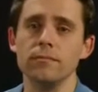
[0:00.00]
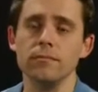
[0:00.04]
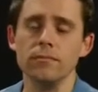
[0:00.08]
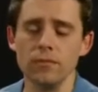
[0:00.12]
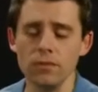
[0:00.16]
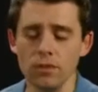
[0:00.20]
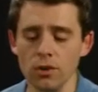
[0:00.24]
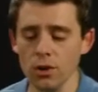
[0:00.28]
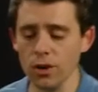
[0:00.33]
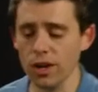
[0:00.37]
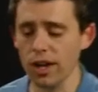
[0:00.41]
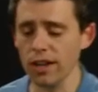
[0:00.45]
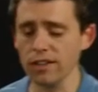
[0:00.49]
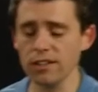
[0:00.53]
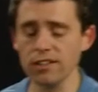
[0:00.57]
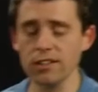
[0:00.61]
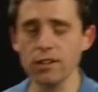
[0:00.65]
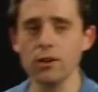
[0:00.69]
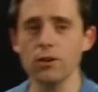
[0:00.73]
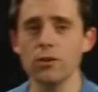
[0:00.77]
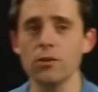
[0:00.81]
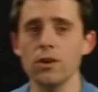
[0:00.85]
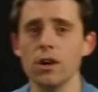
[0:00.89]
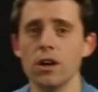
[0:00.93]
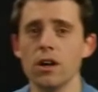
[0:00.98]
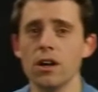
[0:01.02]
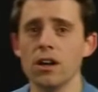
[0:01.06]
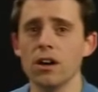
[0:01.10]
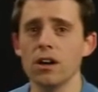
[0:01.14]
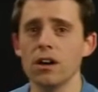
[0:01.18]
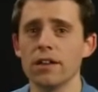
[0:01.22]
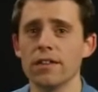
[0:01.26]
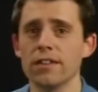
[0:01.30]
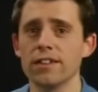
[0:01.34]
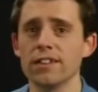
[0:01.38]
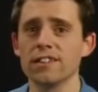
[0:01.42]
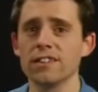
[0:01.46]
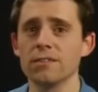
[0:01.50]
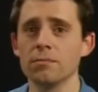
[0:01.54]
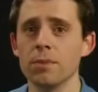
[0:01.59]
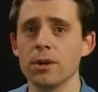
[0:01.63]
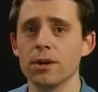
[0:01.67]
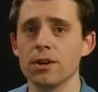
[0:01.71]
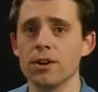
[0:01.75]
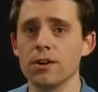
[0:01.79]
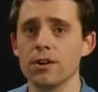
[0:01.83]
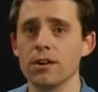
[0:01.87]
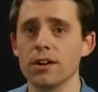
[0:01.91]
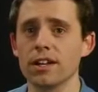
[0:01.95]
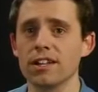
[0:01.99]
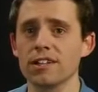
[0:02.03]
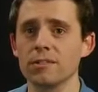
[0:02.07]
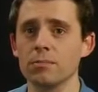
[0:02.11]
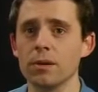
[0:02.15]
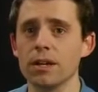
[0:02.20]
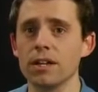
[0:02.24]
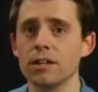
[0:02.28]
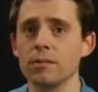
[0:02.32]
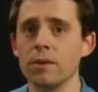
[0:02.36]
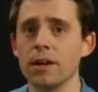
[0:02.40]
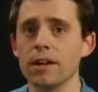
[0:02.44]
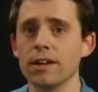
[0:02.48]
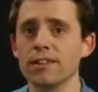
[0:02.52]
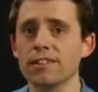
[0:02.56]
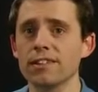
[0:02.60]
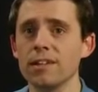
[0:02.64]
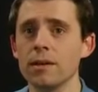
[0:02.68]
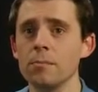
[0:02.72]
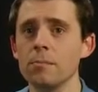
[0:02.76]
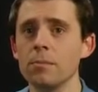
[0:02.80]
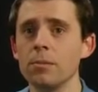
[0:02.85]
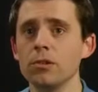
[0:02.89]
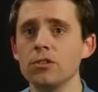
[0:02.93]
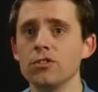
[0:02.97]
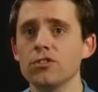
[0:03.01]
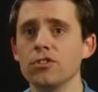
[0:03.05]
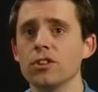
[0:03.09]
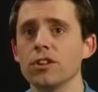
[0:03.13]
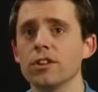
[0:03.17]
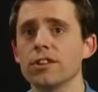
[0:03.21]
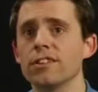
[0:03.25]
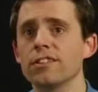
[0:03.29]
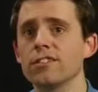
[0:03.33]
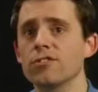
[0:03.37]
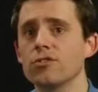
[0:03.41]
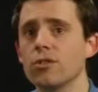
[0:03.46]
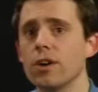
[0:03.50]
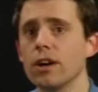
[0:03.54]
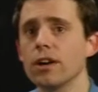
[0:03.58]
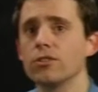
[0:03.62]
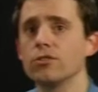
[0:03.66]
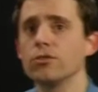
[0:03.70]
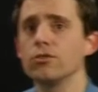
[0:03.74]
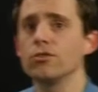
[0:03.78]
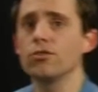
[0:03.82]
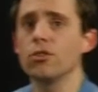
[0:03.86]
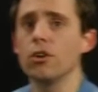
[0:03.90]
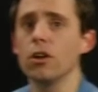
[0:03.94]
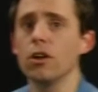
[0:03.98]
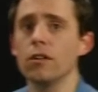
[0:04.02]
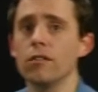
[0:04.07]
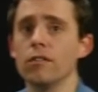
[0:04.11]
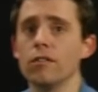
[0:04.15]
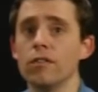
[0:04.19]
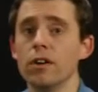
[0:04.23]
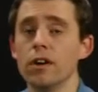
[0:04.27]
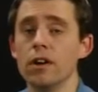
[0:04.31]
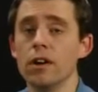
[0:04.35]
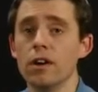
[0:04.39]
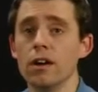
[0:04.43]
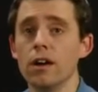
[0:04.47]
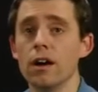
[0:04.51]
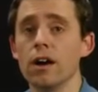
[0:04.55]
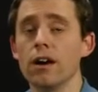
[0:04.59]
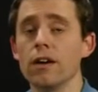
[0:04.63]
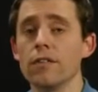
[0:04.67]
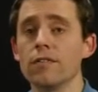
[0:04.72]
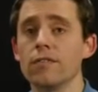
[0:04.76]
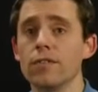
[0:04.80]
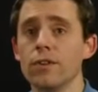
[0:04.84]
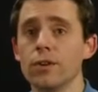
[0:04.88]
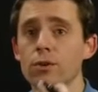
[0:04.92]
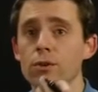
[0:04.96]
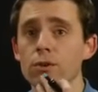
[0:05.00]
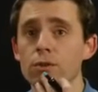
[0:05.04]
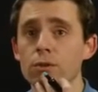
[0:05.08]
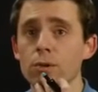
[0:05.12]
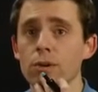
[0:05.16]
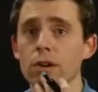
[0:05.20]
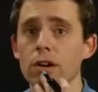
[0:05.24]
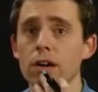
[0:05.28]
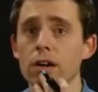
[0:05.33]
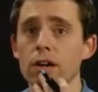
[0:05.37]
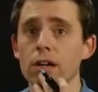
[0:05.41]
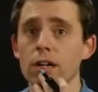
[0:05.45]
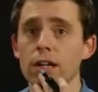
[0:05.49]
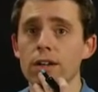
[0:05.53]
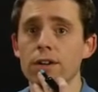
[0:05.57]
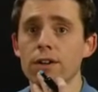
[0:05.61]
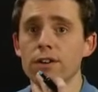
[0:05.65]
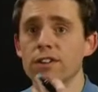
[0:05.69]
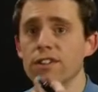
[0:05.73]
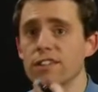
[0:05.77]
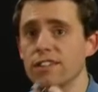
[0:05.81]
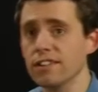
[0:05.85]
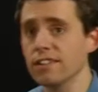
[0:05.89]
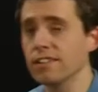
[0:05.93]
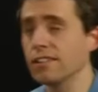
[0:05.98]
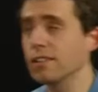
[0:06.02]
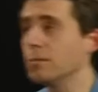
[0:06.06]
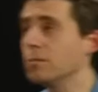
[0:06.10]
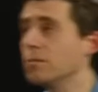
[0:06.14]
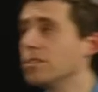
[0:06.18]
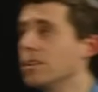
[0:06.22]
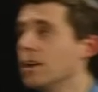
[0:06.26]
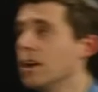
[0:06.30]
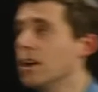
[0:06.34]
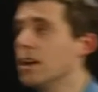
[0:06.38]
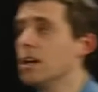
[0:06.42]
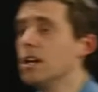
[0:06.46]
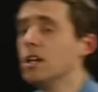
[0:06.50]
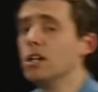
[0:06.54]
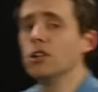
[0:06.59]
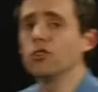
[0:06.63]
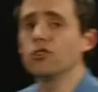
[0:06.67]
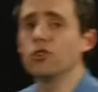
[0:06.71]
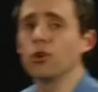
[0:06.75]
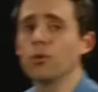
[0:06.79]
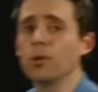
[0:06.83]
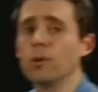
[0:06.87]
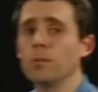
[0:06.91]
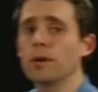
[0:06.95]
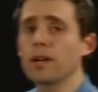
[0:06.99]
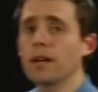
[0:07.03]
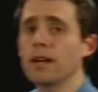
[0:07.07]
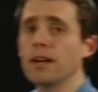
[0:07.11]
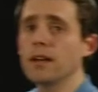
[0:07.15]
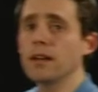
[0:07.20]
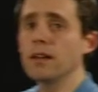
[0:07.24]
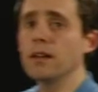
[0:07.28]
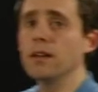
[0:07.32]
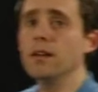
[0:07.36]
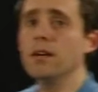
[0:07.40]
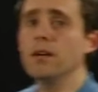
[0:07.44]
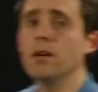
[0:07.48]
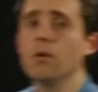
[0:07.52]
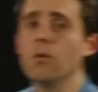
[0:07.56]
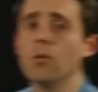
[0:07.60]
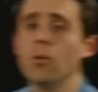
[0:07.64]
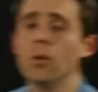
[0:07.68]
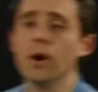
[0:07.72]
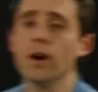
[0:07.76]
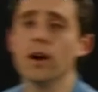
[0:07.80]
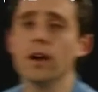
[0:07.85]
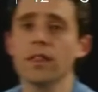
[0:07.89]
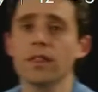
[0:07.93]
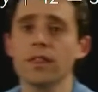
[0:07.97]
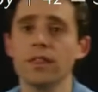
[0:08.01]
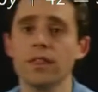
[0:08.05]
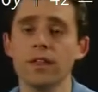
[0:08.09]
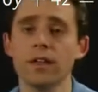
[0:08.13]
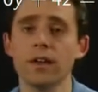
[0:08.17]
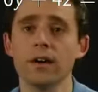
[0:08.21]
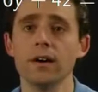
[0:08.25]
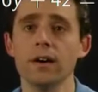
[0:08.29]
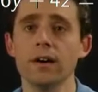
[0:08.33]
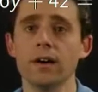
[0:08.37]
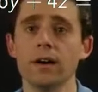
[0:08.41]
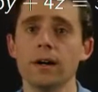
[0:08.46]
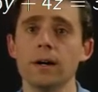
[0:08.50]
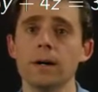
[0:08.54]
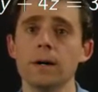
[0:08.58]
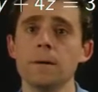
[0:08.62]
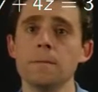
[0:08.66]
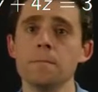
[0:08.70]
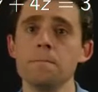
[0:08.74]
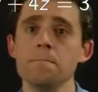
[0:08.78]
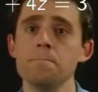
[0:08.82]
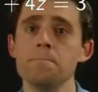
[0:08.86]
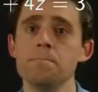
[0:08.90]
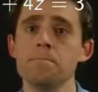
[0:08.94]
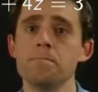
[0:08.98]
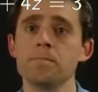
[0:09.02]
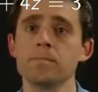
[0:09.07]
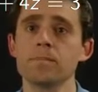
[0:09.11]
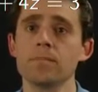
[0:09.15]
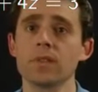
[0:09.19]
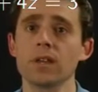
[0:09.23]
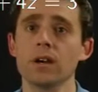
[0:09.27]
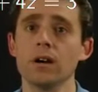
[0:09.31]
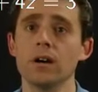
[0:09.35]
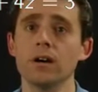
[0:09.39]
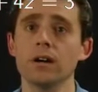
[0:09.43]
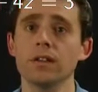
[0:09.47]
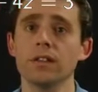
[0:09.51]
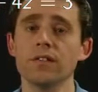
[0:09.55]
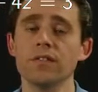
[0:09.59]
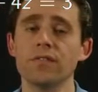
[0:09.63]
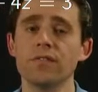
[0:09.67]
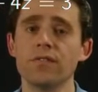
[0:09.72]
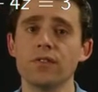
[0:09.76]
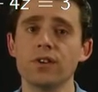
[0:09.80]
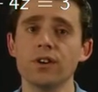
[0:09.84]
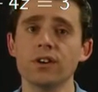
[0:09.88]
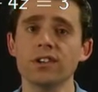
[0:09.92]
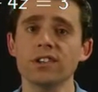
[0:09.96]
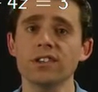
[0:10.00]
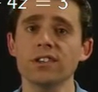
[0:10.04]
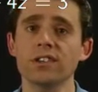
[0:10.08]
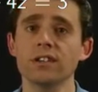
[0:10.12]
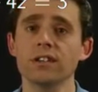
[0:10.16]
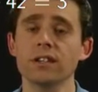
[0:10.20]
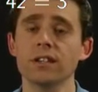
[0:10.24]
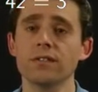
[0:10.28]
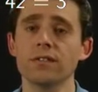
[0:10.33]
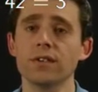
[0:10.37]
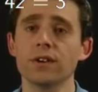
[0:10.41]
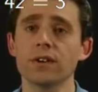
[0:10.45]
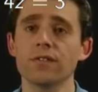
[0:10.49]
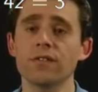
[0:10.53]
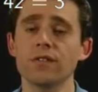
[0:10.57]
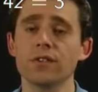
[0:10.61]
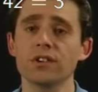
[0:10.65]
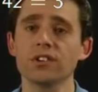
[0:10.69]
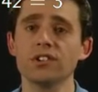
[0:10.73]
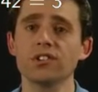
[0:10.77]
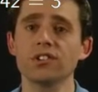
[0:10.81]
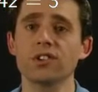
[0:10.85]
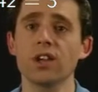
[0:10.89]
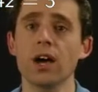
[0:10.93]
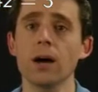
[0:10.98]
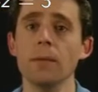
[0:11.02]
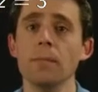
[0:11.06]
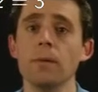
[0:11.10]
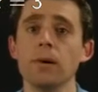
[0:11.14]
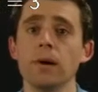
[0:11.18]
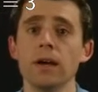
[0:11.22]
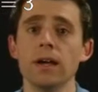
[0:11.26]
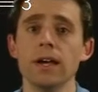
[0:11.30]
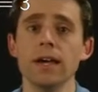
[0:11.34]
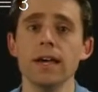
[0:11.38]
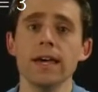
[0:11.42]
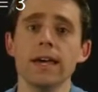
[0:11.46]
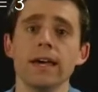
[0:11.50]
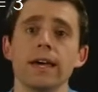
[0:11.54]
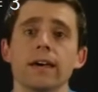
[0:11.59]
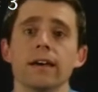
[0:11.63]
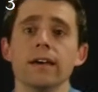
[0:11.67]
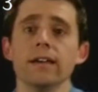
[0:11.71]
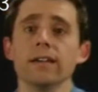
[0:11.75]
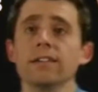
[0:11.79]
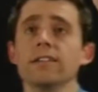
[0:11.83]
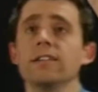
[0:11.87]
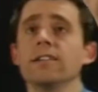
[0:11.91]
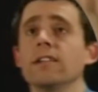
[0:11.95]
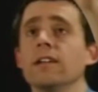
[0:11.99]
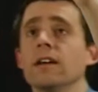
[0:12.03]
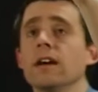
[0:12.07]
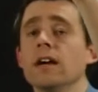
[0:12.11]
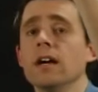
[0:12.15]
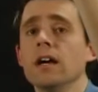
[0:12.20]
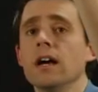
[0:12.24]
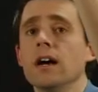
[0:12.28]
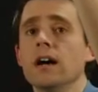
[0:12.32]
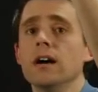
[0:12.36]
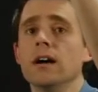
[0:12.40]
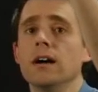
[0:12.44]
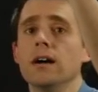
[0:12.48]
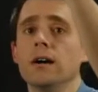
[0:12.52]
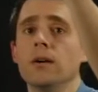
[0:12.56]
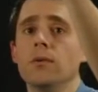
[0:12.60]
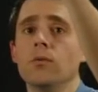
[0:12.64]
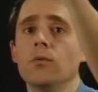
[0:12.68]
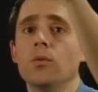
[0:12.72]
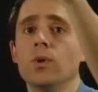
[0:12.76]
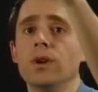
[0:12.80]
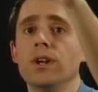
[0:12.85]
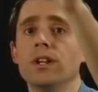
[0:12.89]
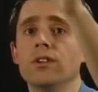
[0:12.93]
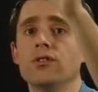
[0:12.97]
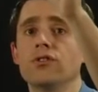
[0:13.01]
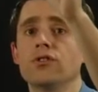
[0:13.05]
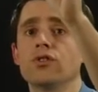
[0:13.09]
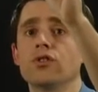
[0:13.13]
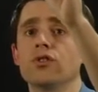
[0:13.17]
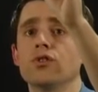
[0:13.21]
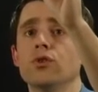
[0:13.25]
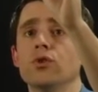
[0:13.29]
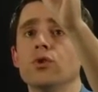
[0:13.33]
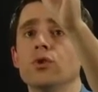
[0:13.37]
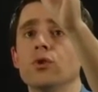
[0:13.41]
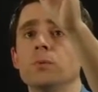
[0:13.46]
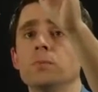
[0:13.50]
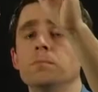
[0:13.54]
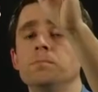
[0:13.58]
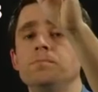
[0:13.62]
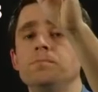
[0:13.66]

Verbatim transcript: Okay, so uh, this is better explained by example, so let's try to solve a few uh, linear systems. So we begin with um, uh, the first, the very first step is uh, we need to